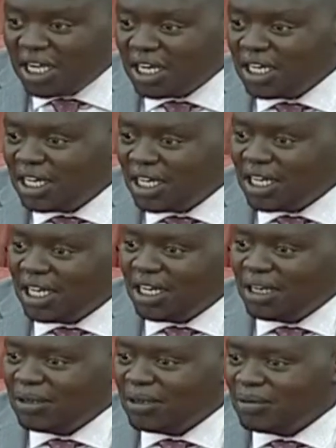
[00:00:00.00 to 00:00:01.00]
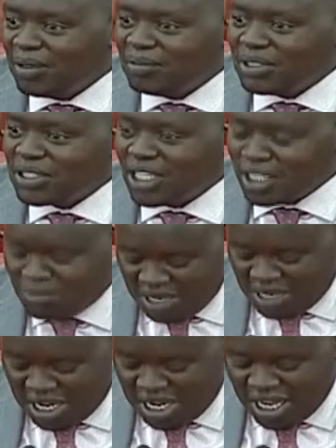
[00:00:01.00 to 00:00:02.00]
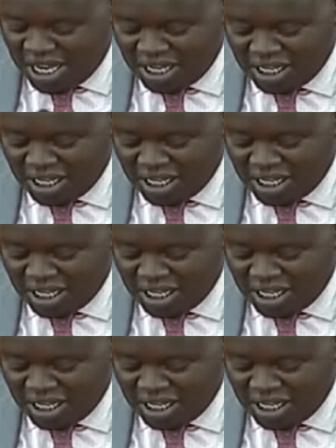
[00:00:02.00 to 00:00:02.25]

and uh, Mister Speaker,